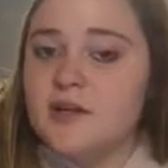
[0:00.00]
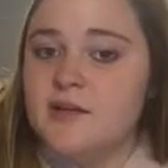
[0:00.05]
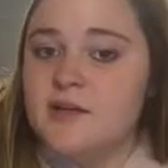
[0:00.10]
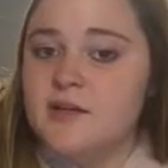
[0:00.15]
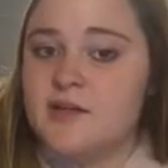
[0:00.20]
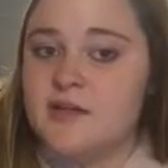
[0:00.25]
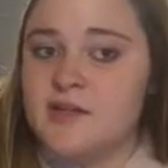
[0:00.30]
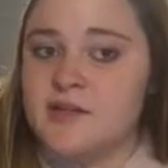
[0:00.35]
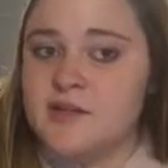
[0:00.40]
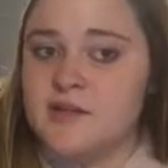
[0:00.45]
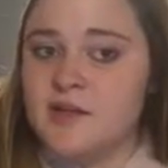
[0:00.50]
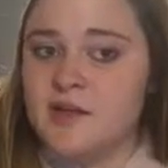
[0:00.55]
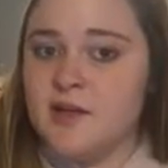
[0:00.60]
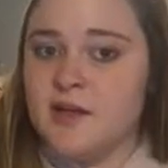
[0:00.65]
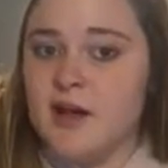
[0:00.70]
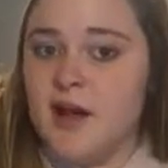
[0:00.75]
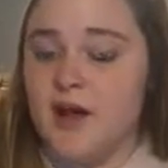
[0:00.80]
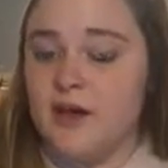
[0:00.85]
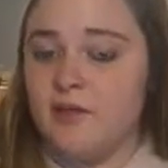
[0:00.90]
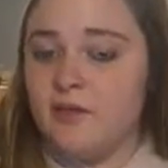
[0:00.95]

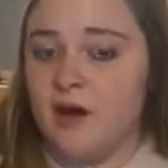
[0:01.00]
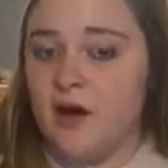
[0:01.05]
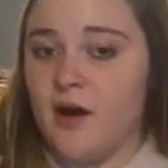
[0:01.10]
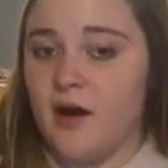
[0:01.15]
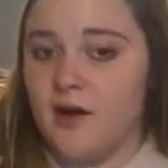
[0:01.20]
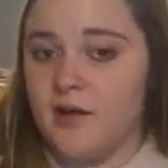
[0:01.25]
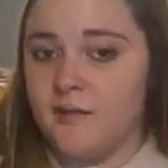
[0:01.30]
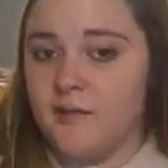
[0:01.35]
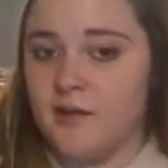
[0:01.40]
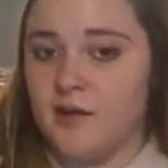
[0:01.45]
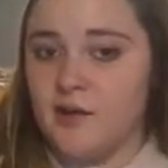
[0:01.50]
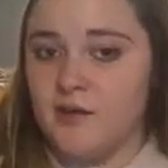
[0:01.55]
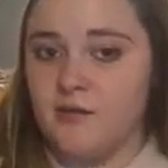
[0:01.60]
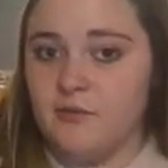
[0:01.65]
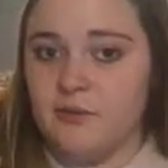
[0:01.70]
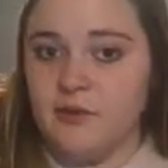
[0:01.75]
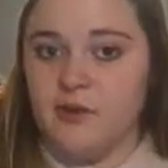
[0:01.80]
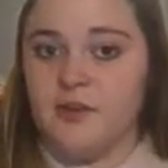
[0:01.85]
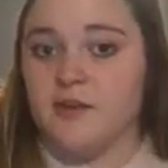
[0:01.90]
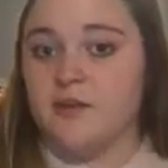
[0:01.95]
doesn't have a heartbeat,
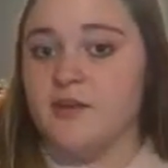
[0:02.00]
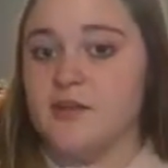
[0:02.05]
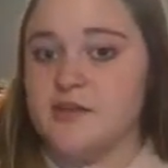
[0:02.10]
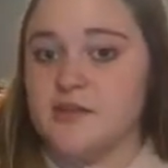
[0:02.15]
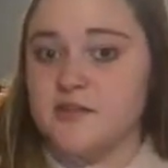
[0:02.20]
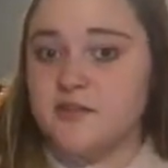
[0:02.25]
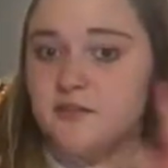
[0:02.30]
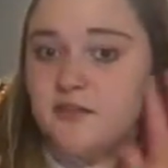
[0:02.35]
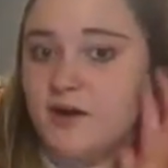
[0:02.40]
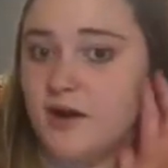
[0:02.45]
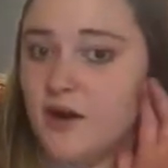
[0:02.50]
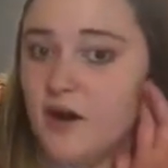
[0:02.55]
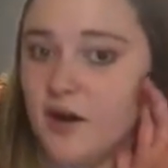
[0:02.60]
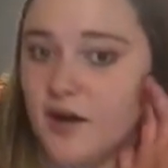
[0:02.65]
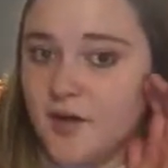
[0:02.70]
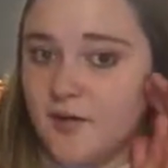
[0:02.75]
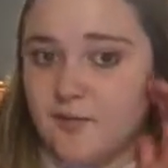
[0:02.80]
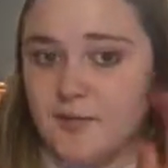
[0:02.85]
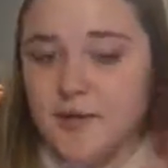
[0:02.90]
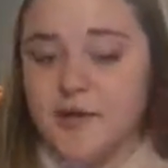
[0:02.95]
we could listen for a
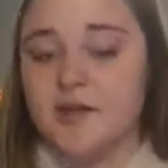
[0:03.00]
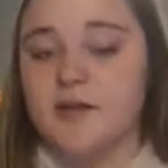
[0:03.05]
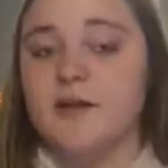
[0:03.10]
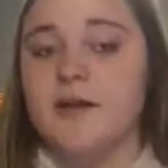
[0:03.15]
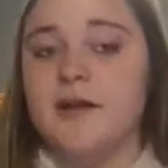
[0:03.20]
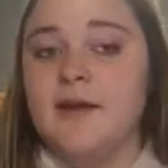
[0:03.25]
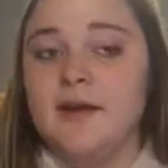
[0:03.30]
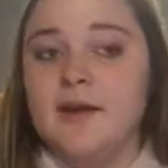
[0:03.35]
heartbeat.